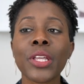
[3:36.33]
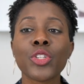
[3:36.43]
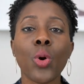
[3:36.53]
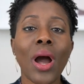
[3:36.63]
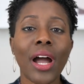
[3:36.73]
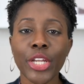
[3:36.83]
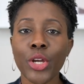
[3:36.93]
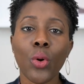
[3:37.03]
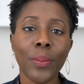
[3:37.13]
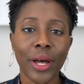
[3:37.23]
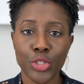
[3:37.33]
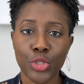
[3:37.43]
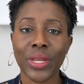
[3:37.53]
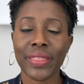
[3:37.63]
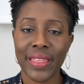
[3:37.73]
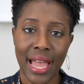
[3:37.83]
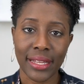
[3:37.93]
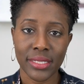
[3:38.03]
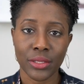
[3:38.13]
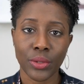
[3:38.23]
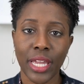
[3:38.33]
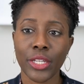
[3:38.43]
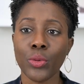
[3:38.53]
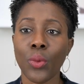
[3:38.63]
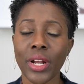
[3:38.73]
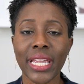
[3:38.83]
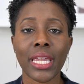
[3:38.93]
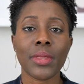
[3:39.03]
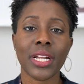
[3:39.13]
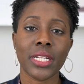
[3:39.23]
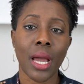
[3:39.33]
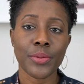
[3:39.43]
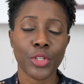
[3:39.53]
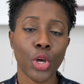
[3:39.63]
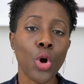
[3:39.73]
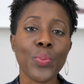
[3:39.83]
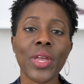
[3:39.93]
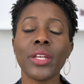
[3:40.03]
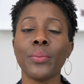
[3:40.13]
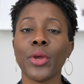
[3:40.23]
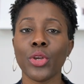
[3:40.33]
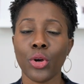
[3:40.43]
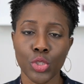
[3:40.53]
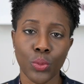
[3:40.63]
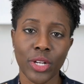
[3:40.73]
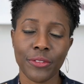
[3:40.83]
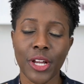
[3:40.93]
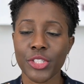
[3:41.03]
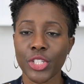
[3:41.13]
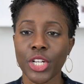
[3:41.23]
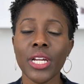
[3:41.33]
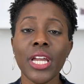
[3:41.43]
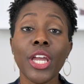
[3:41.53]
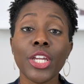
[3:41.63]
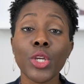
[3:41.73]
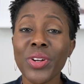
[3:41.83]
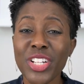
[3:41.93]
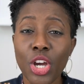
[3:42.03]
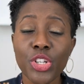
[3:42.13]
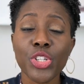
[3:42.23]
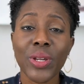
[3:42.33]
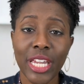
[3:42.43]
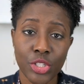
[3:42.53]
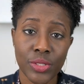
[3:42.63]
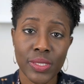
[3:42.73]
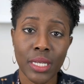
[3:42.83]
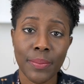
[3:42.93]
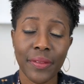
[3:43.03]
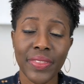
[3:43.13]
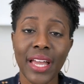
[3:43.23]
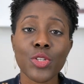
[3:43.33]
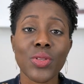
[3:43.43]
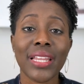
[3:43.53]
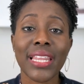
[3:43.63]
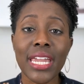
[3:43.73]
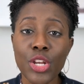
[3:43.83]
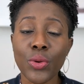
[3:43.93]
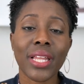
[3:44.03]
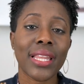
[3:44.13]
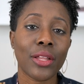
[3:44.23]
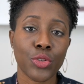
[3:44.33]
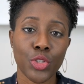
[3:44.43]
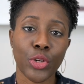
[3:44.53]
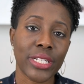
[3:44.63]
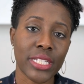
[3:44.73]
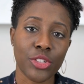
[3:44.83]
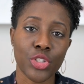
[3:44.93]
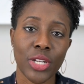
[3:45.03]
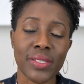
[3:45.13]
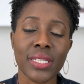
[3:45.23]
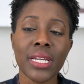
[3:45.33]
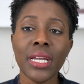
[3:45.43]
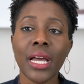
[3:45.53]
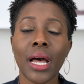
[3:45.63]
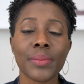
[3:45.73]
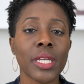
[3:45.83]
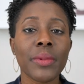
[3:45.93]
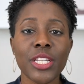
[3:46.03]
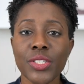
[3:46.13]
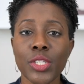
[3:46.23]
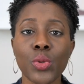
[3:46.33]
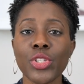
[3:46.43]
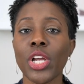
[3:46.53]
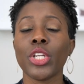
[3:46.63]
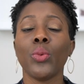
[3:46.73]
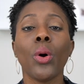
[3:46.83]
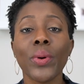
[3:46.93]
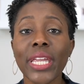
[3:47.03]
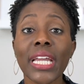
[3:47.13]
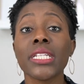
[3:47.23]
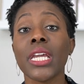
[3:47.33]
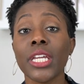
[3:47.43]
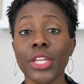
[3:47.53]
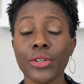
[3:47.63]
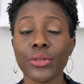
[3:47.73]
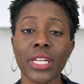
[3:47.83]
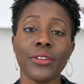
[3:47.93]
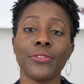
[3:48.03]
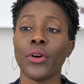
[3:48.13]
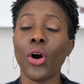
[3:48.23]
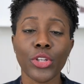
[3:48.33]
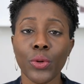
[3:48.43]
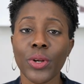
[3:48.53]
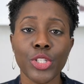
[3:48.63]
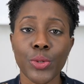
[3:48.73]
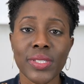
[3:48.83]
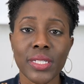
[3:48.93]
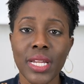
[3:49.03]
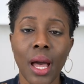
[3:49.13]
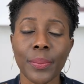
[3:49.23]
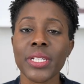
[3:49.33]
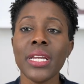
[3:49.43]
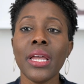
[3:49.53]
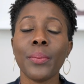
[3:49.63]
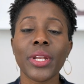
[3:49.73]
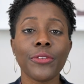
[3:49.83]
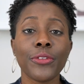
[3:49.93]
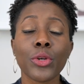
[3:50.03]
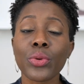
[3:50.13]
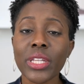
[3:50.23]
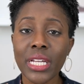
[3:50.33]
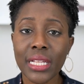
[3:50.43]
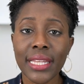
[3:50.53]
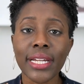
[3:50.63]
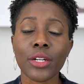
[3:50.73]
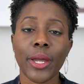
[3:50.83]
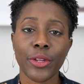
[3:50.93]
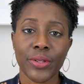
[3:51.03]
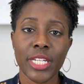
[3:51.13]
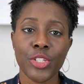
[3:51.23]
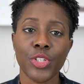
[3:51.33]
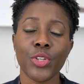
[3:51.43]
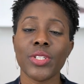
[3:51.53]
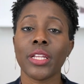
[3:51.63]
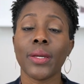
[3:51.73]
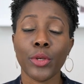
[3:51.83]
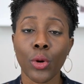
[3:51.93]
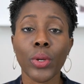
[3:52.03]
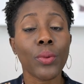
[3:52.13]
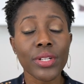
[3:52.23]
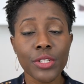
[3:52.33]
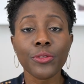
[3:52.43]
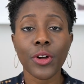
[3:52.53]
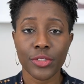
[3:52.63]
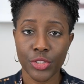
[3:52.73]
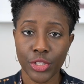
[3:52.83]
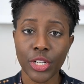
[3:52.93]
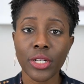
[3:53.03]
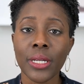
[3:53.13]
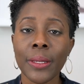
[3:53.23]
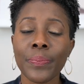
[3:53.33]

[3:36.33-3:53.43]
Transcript: So how do you go about doing that, okay? You want to keep that adoption open, but you also want to foster. You want to talk to your agency about that so that they know that, that those are your intentions. Um, some agencies will tell you, well, we can't take you if all you want to do is adopt. But if you're really clear about your intentions, you tell them, no, we want to foster.